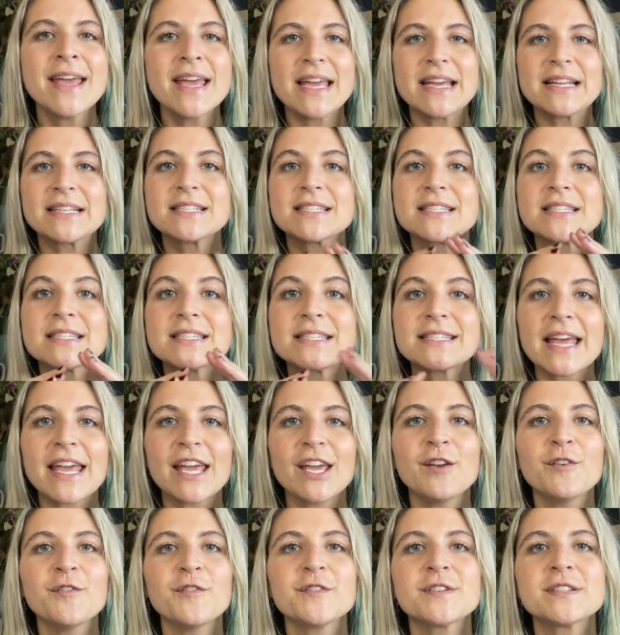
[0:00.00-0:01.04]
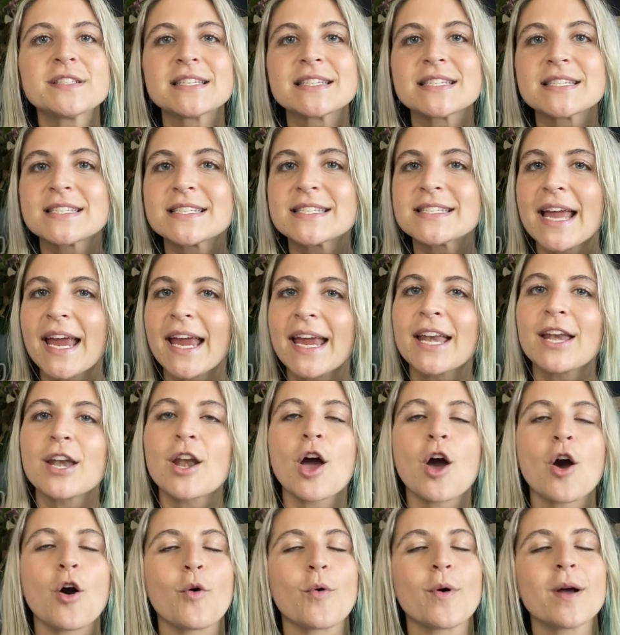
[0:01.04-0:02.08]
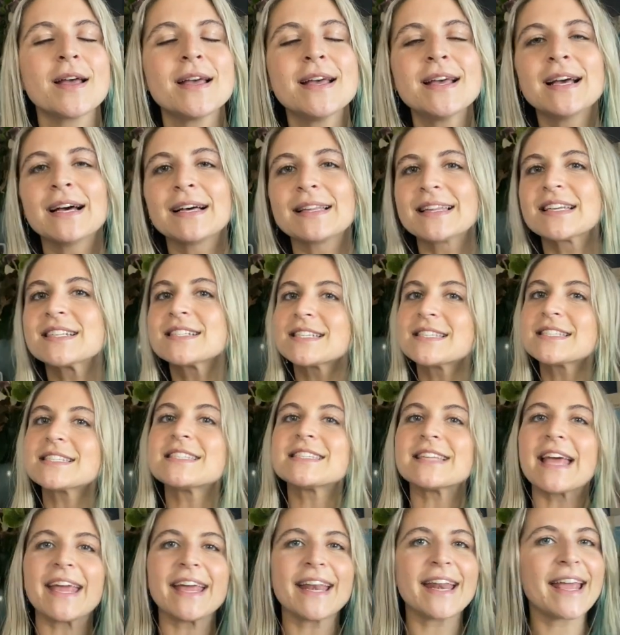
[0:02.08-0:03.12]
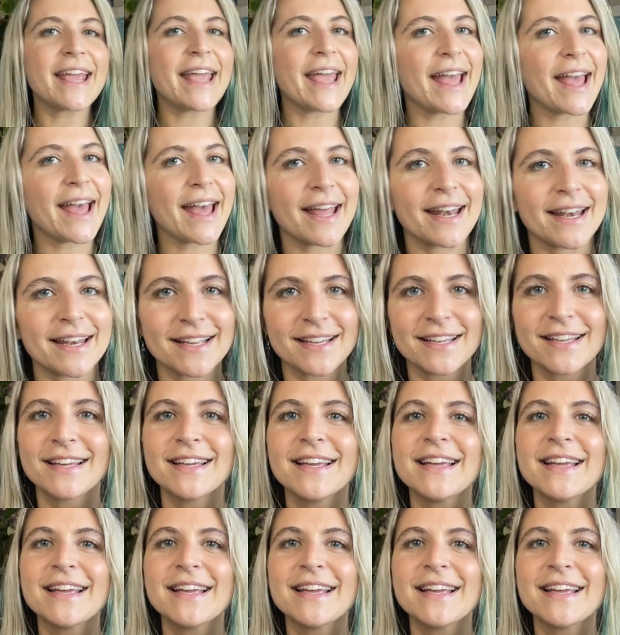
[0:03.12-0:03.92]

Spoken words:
It's safe to say no. Let's say it again.